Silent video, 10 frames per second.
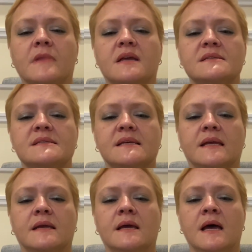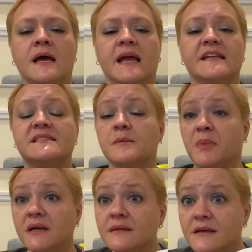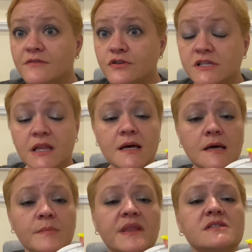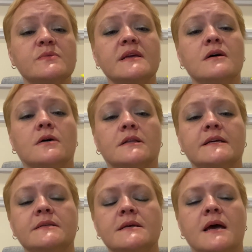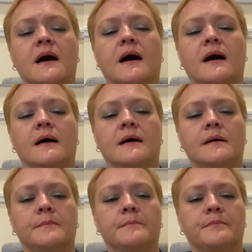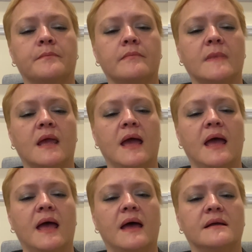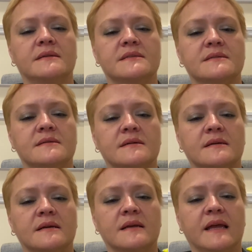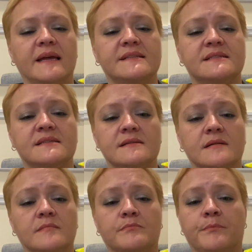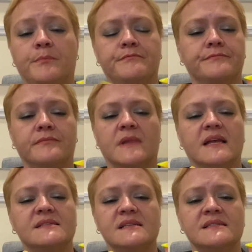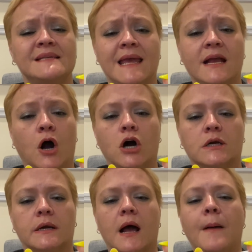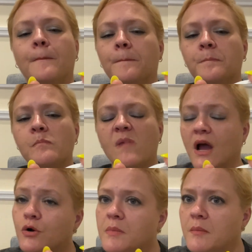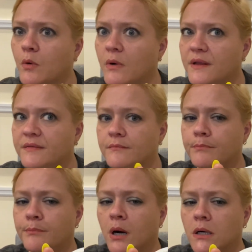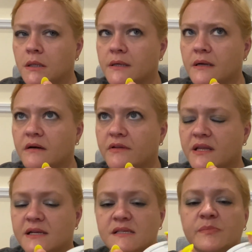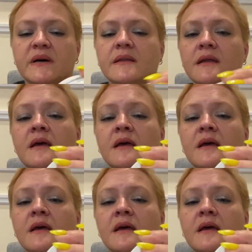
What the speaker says: let's see, it's the Button Lovers Club. That's what they call it. And it says take heart. I don't remember what part of it is, but